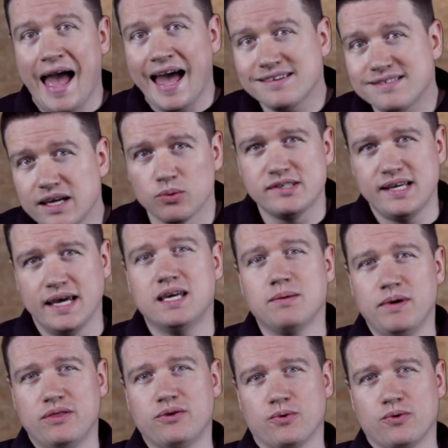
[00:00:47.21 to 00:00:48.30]
As they were
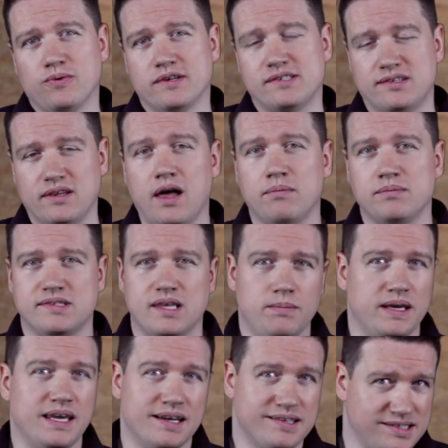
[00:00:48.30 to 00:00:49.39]
taking me through the slums, they
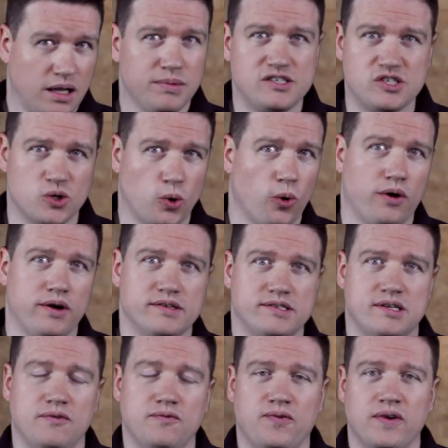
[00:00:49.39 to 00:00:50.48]
began to tell me
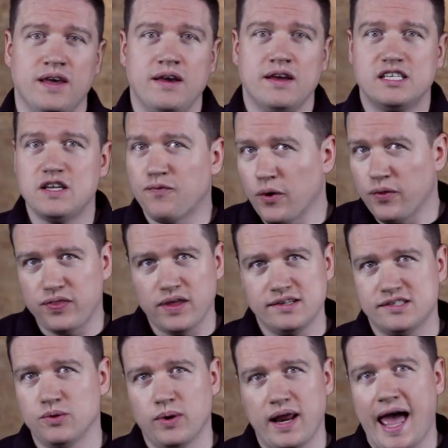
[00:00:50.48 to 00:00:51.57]
stories of different
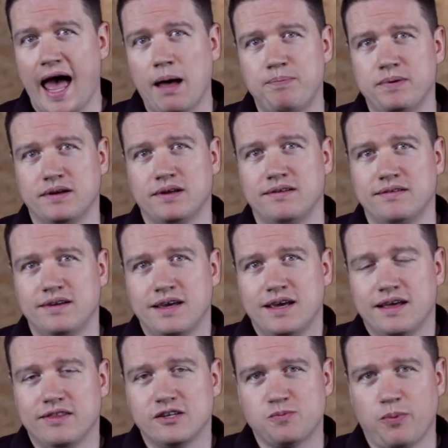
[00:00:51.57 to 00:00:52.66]
things that would happen
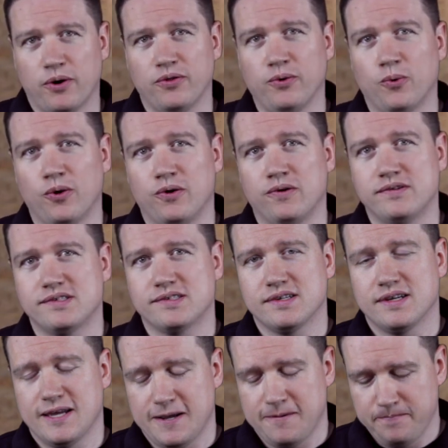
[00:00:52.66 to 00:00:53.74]
in this part of the world.
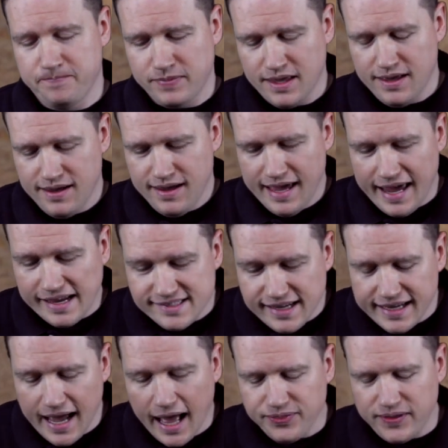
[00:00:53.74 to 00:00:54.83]
And as
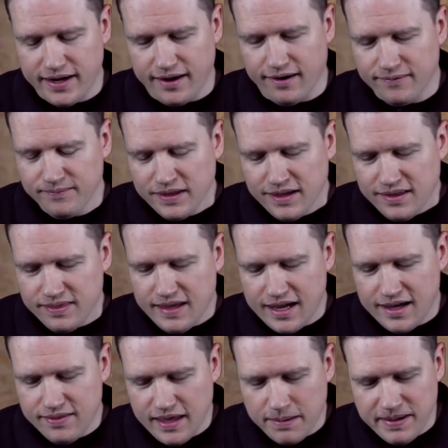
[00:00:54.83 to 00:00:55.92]
I got there,
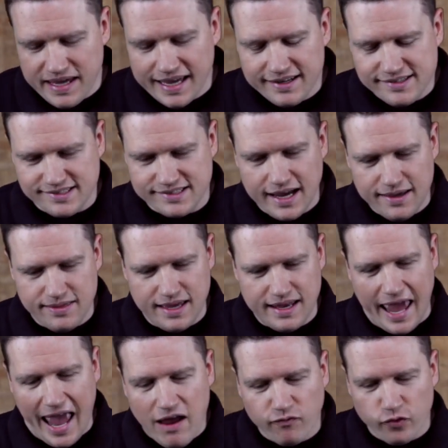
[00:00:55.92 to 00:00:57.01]
they began to say
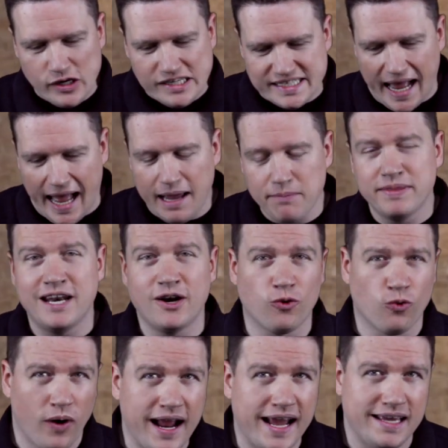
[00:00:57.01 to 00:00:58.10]
that every time that it
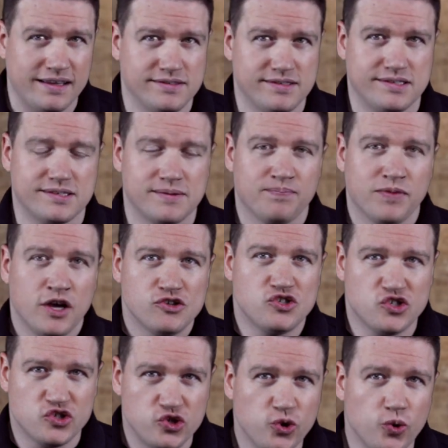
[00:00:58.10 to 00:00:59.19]
rains,
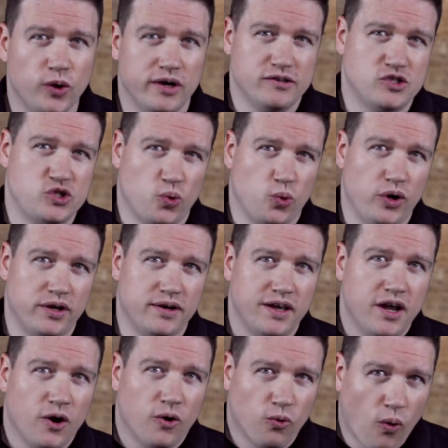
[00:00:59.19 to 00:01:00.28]
sewage
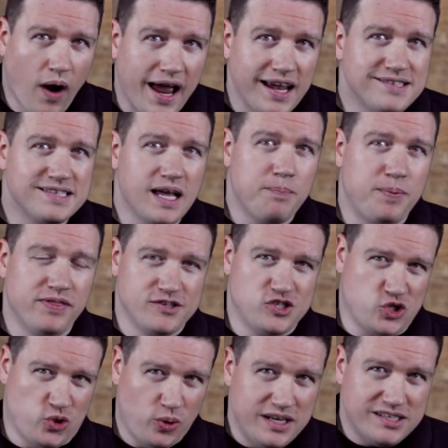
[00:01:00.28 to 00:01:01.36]
would rise up in the
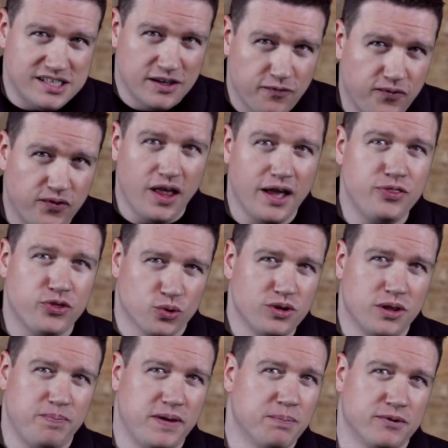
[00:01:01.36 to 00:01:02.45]
streets and flood
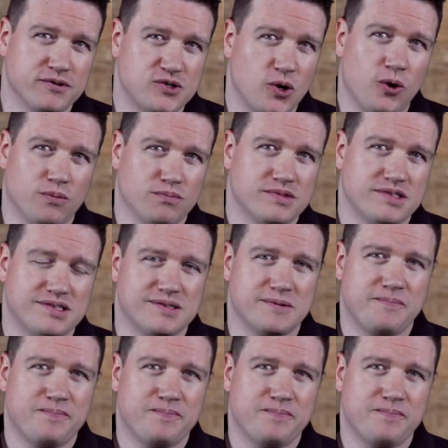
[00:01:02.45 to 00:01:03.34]
through the people's homes.